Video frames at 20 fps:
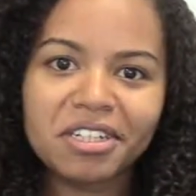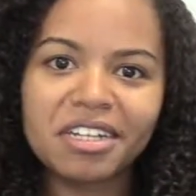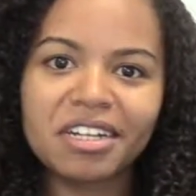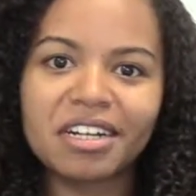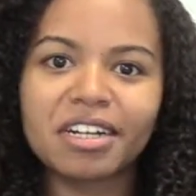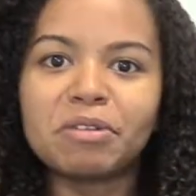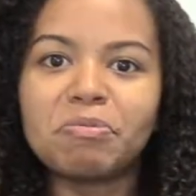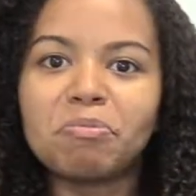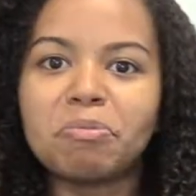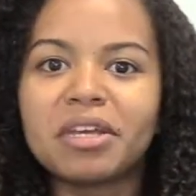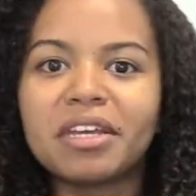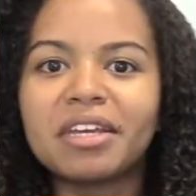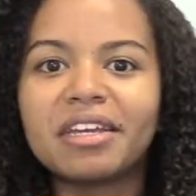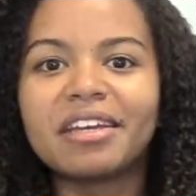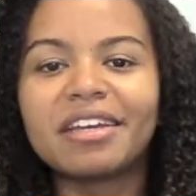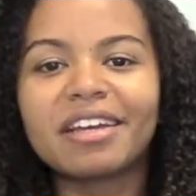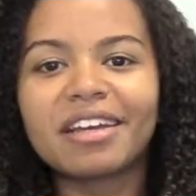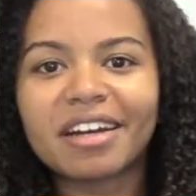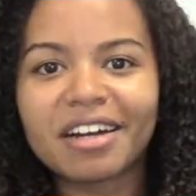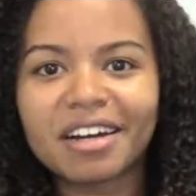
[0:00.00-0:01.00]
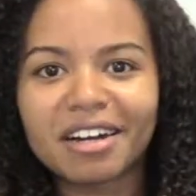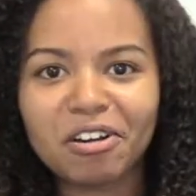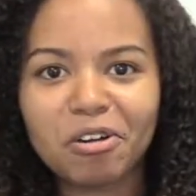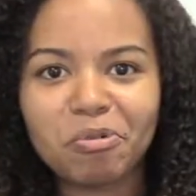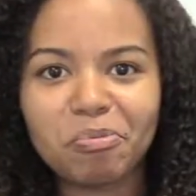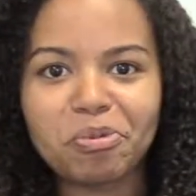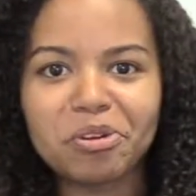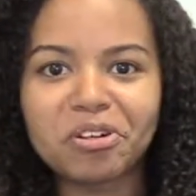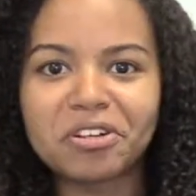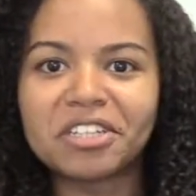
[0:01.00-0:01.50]
and being a
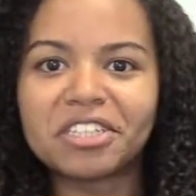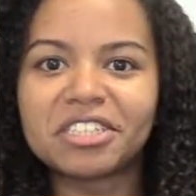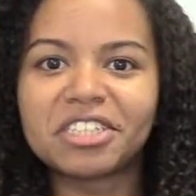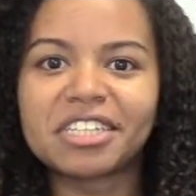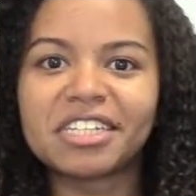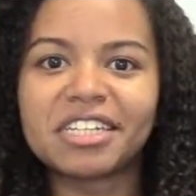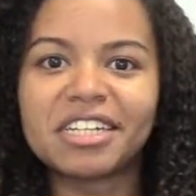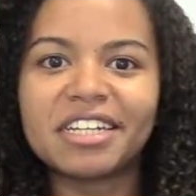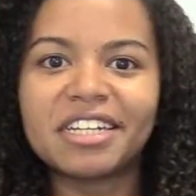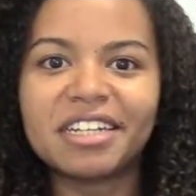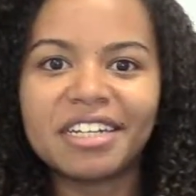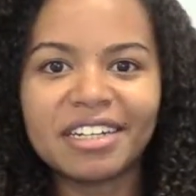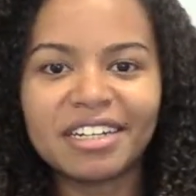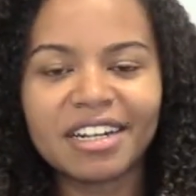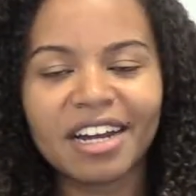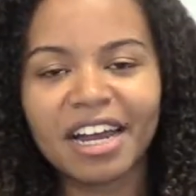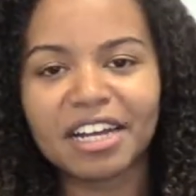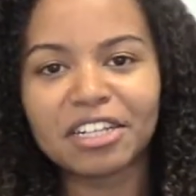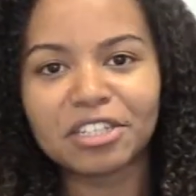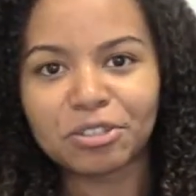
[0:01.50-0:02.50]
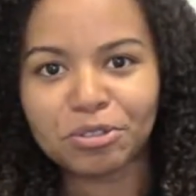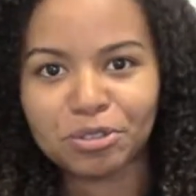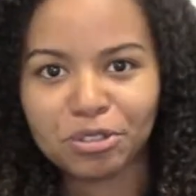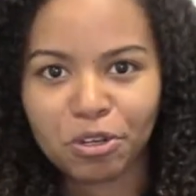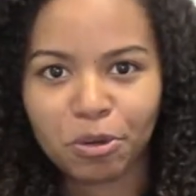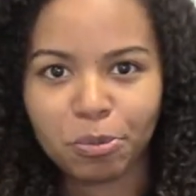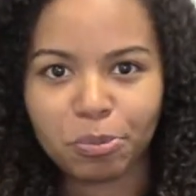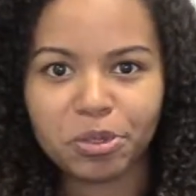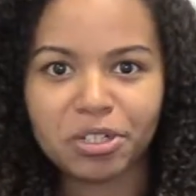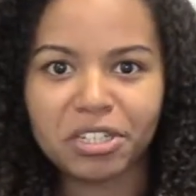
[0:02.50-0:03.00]
computer engineer. I chose
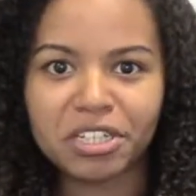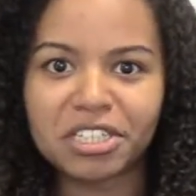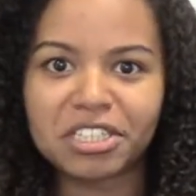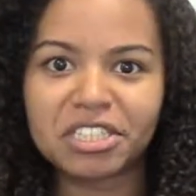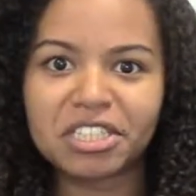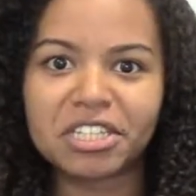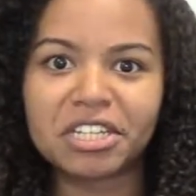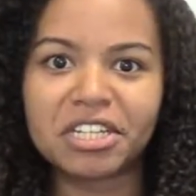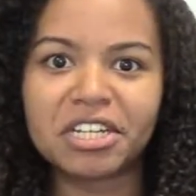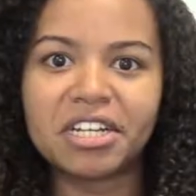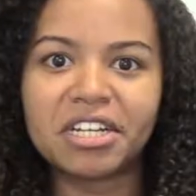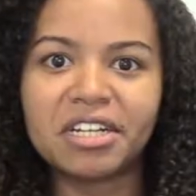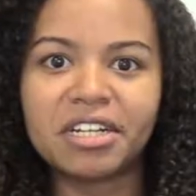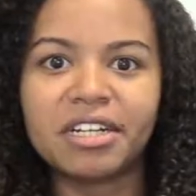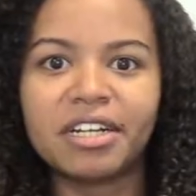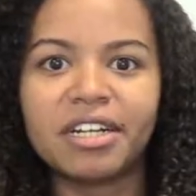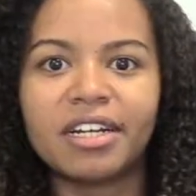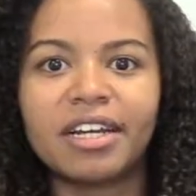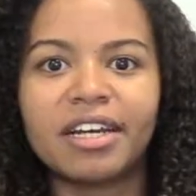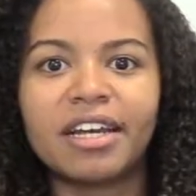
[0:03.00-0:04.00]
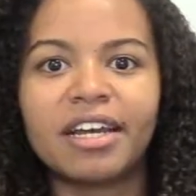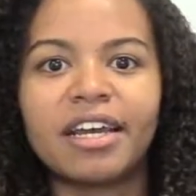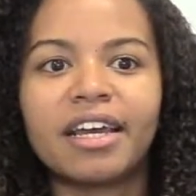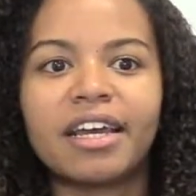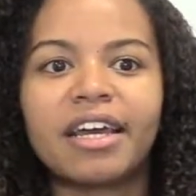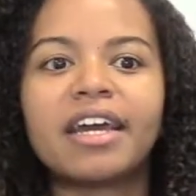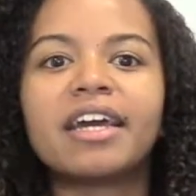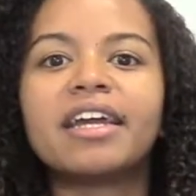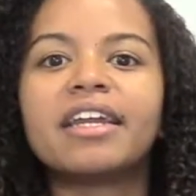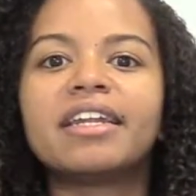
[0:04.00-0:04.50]
computer engineer.
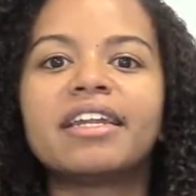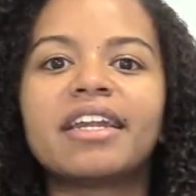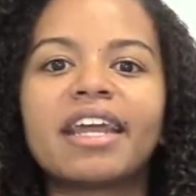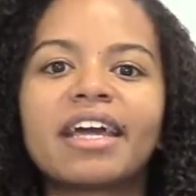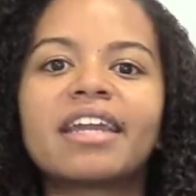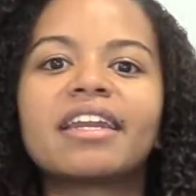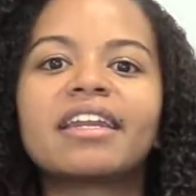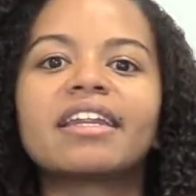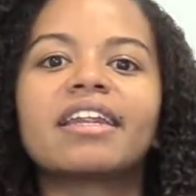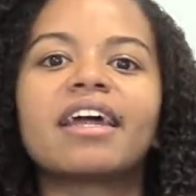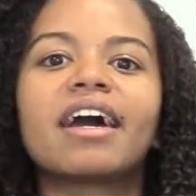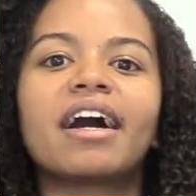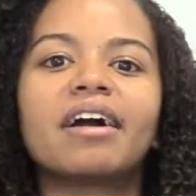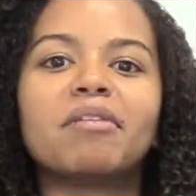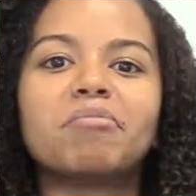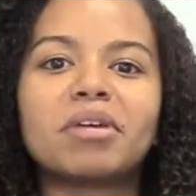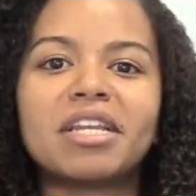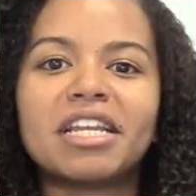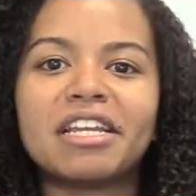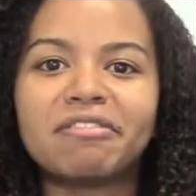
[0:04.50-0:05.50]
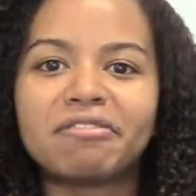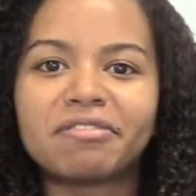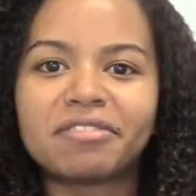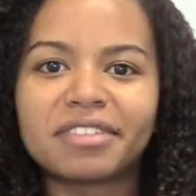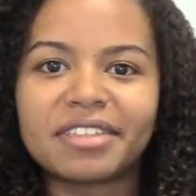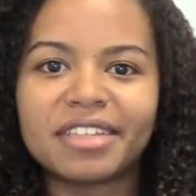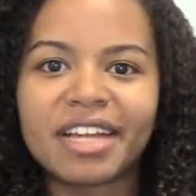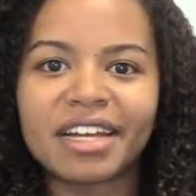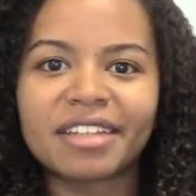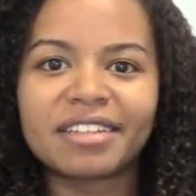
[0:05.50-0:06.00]
And then I
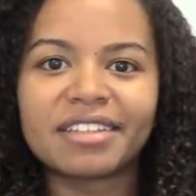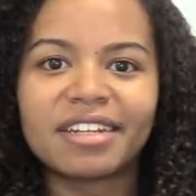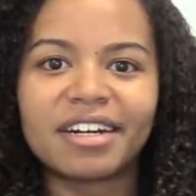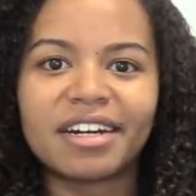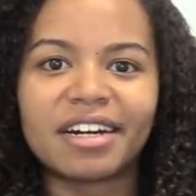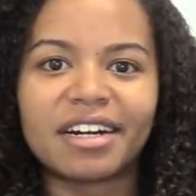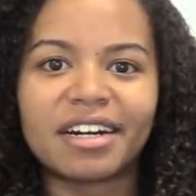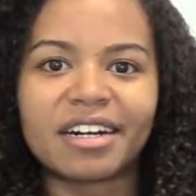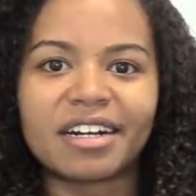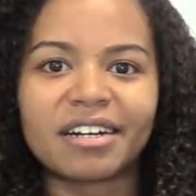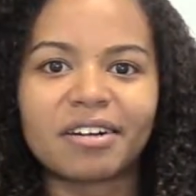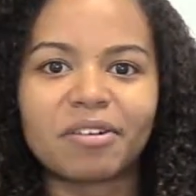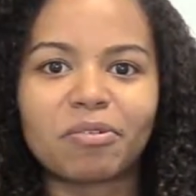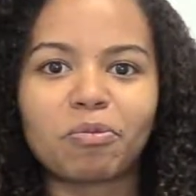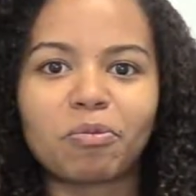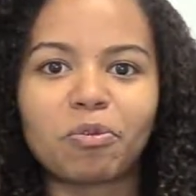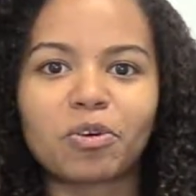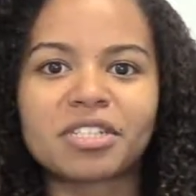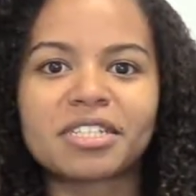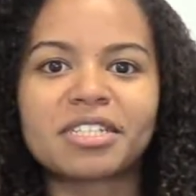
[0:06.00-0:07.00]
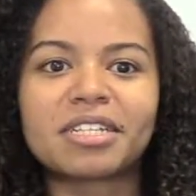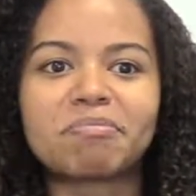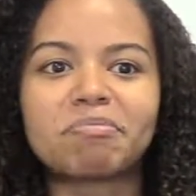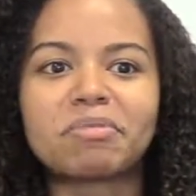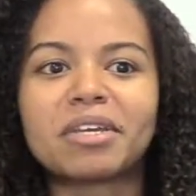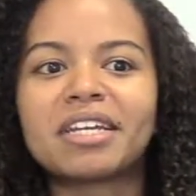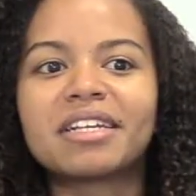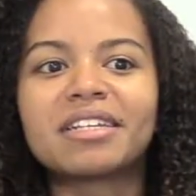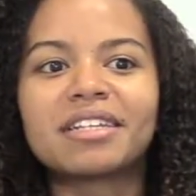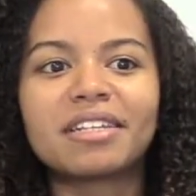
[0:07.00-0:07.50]
believe that was the
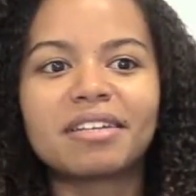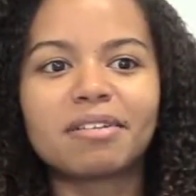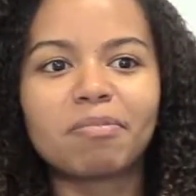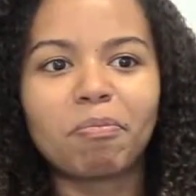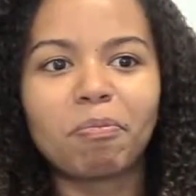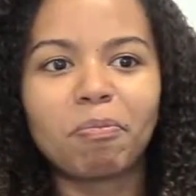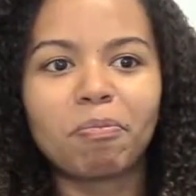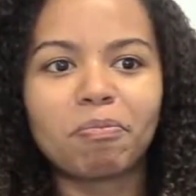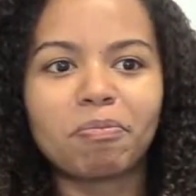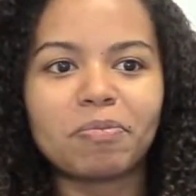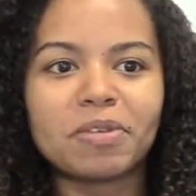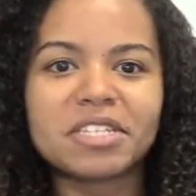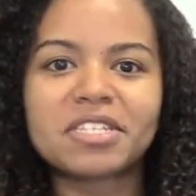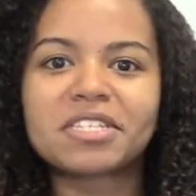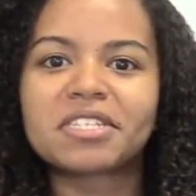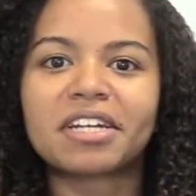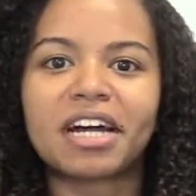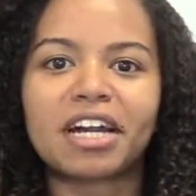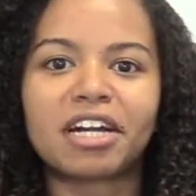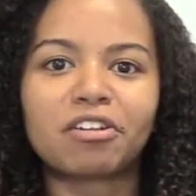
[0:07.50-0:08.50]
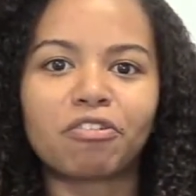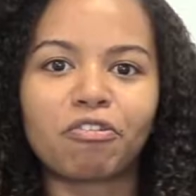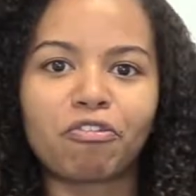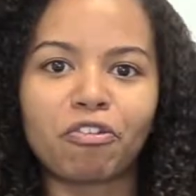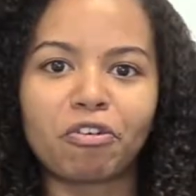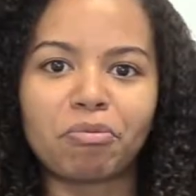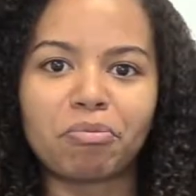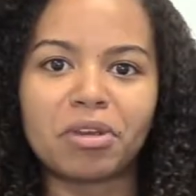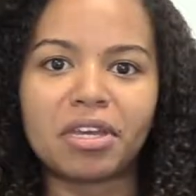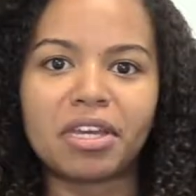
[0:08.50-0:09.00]
big start
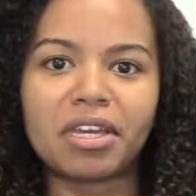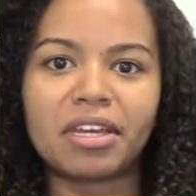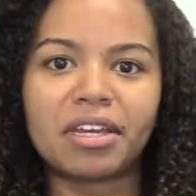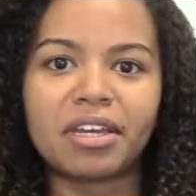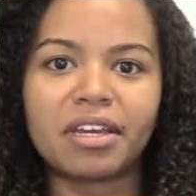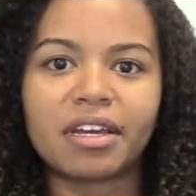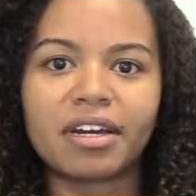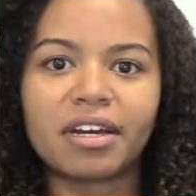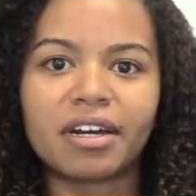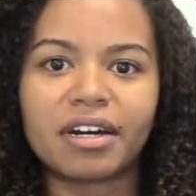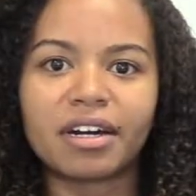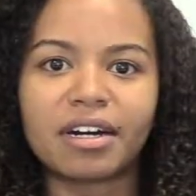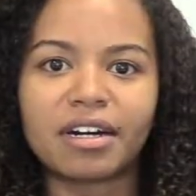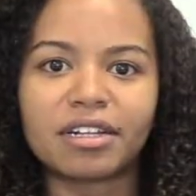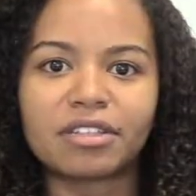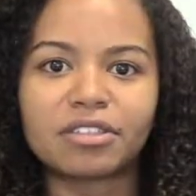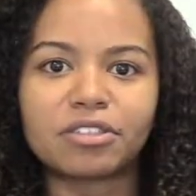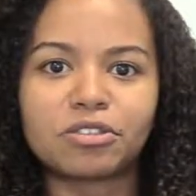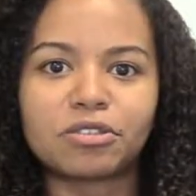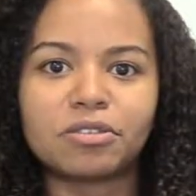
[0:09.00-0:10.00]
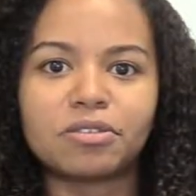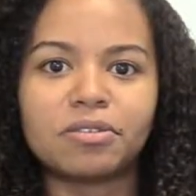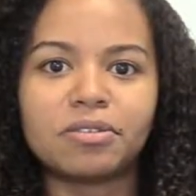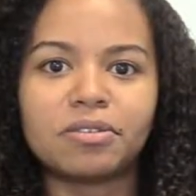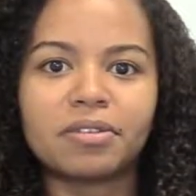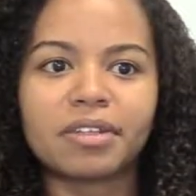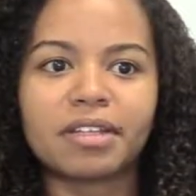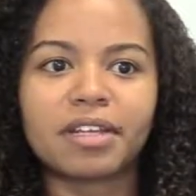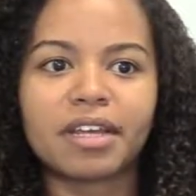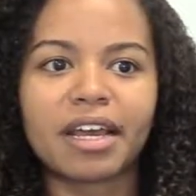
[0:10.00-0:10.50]
for me
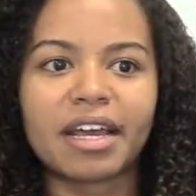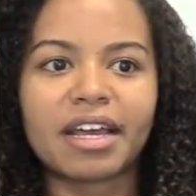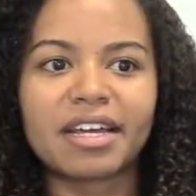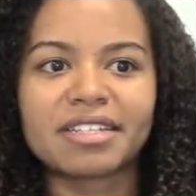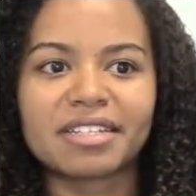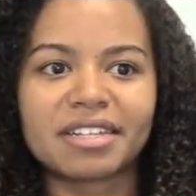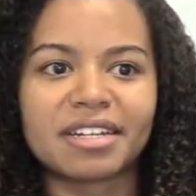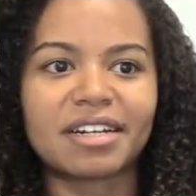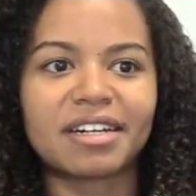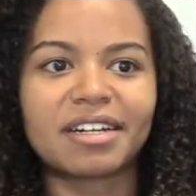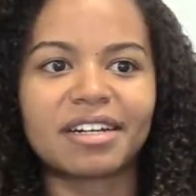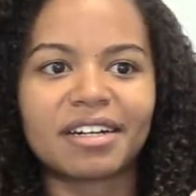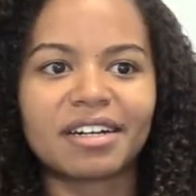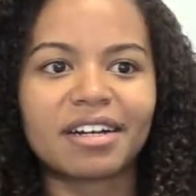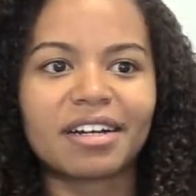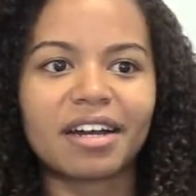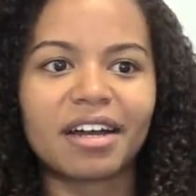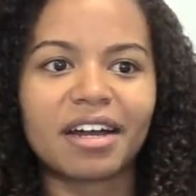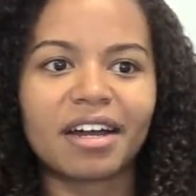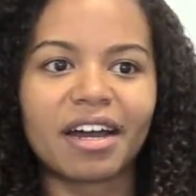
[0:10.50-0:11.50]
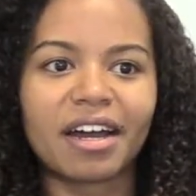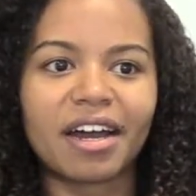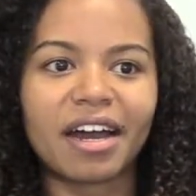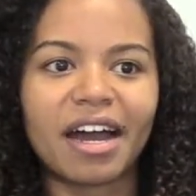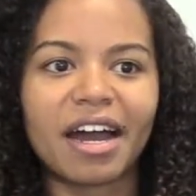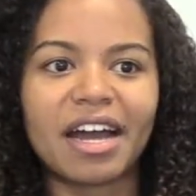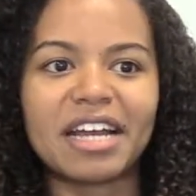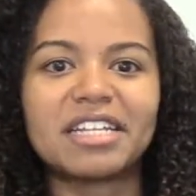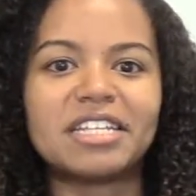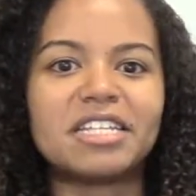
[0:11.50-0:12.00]
as a
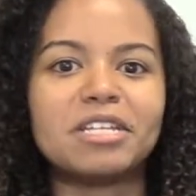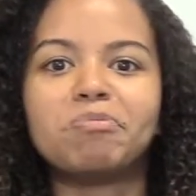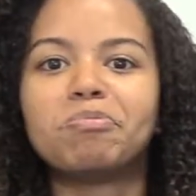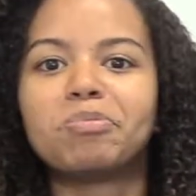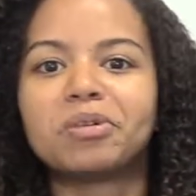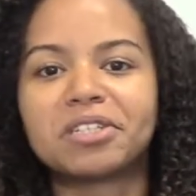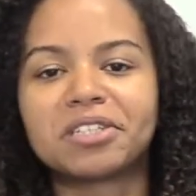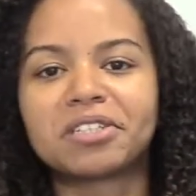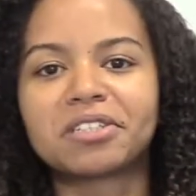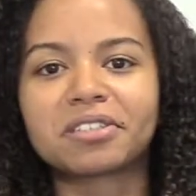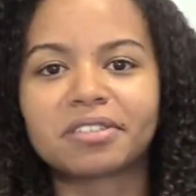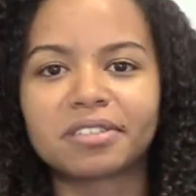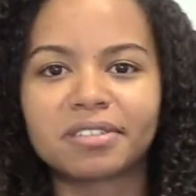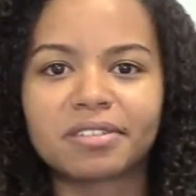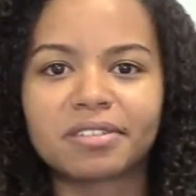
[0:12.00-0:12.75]
IT person.